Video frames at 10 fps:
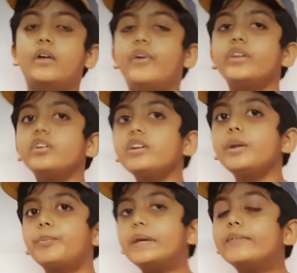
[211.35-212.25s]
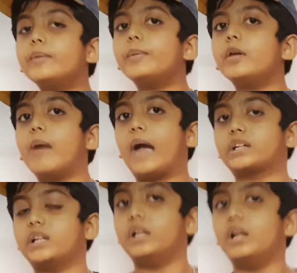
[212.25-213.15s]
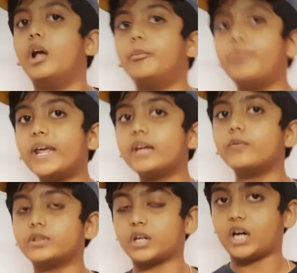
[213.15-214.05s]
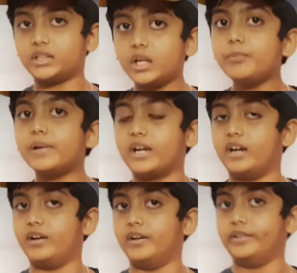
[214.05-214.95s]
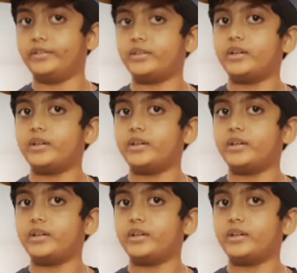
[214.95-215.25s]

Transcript: When you're in a PvP battle playing with other players